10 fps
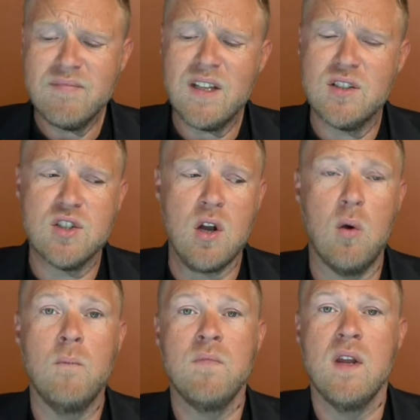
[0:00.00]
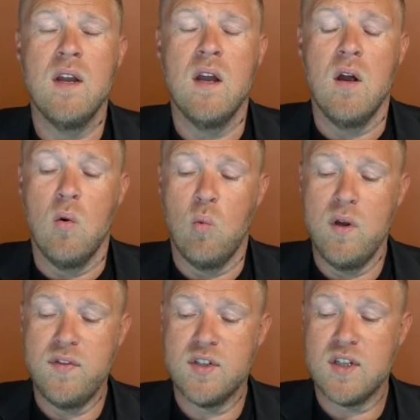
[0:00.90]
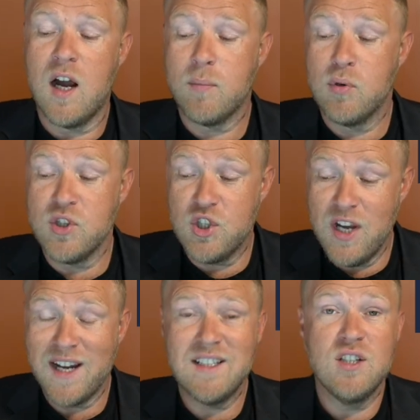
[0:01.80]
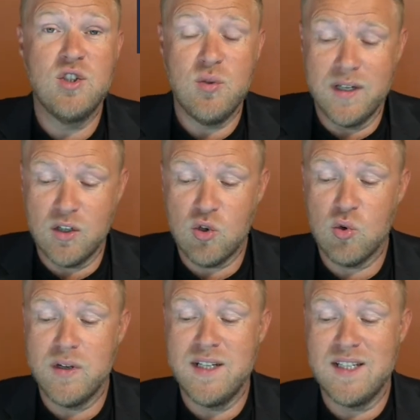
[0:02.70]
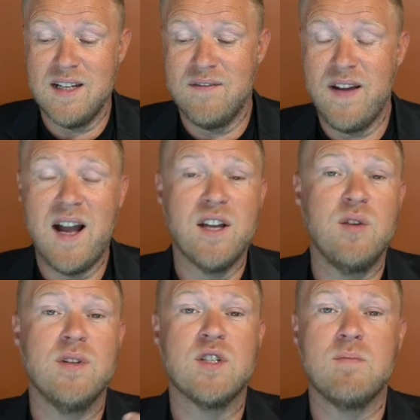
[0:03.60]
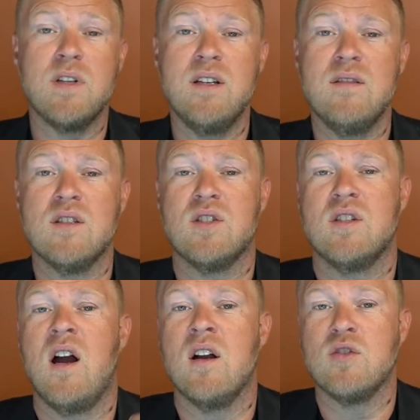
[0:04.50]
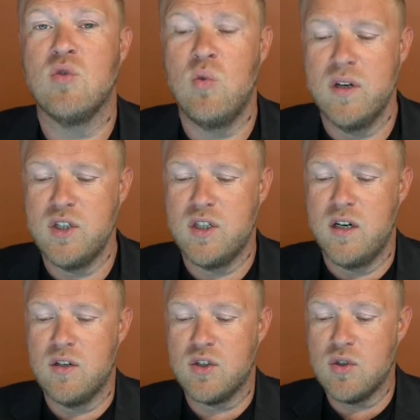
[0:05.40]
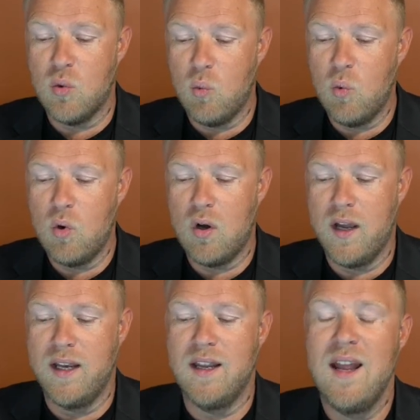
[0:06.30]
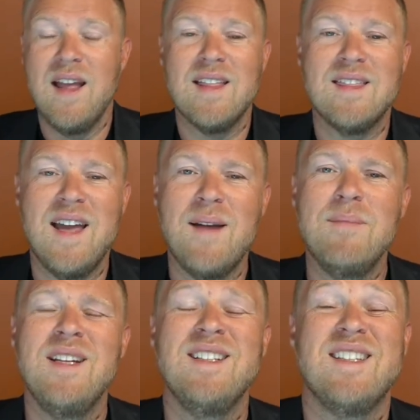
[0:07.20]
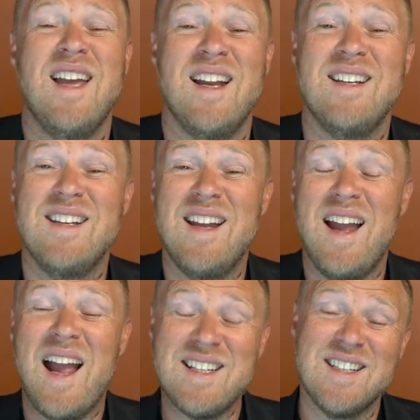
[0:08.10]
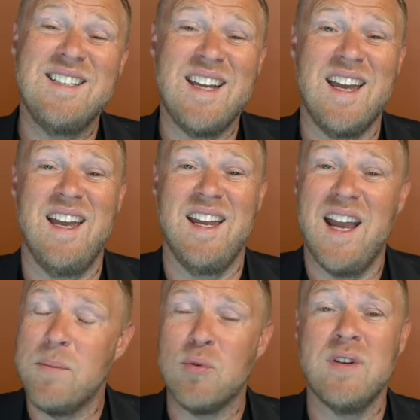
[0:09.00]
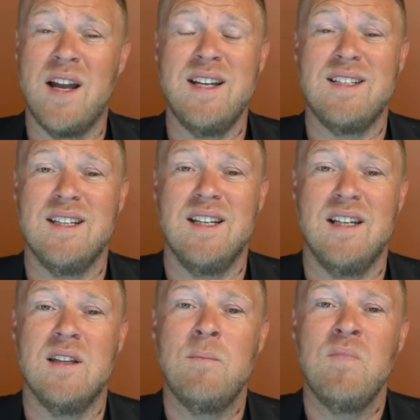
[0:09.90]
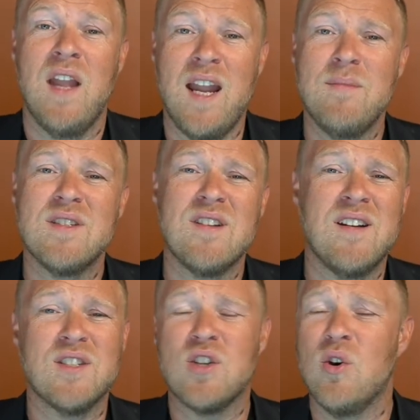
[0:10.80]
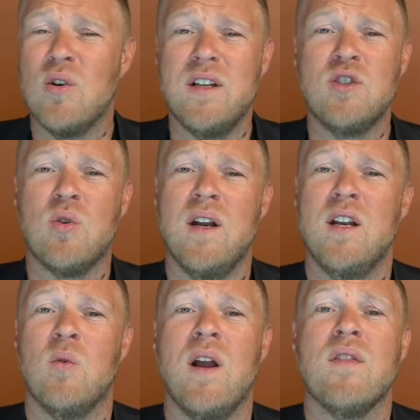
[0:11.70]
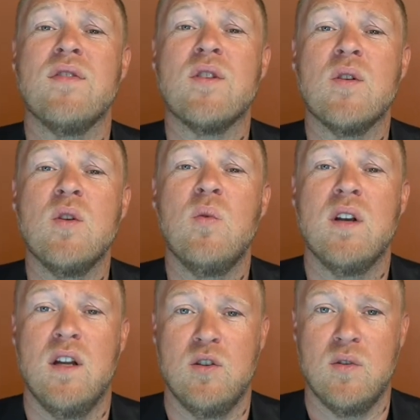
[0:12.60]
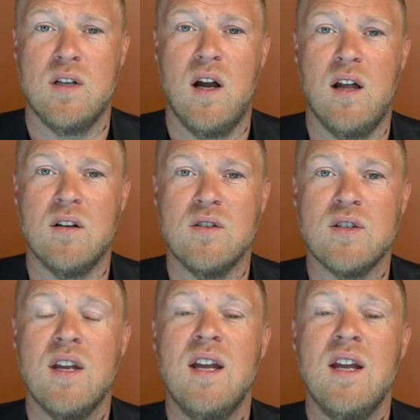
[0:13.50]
So, with the stock projected to increase in value and splitting the stock 20 shares to 1, that means that at today, April 19th, Amazon is currently trading around $3,100.